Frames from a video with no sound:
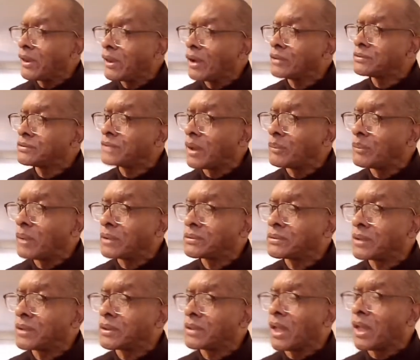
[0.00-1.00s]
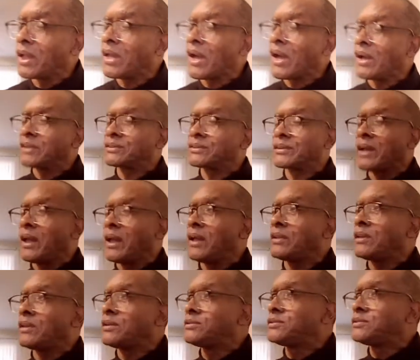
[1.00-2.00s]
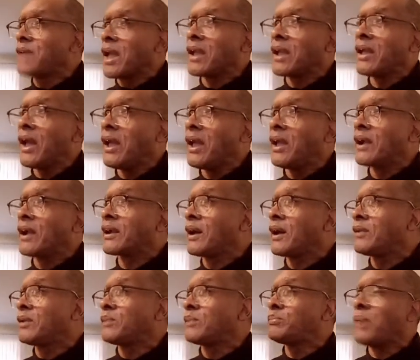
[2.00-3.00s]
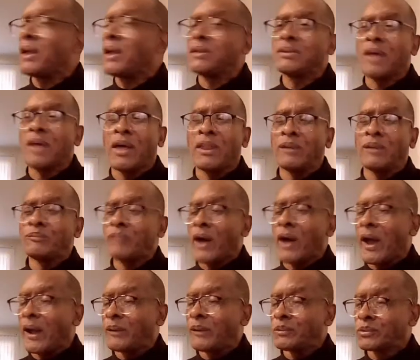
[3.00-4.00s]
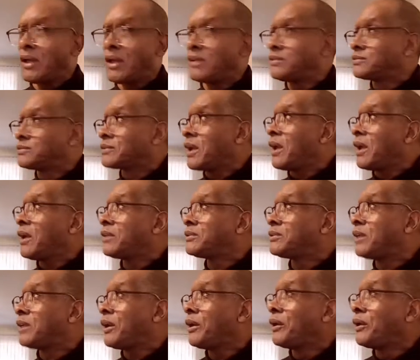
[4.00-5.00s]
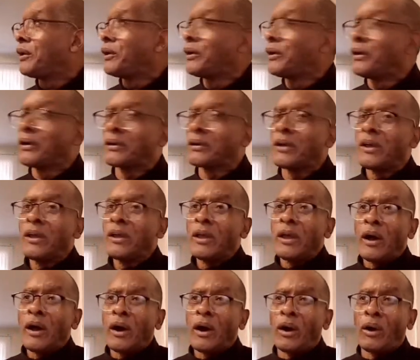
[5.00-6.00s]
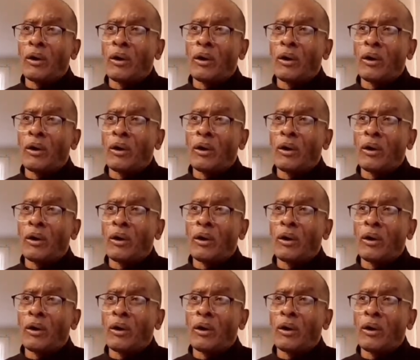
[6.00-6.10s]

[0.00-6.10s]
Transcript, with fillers: I know someone today are scared to shake hand because the pandemic virus going on, scared to hug,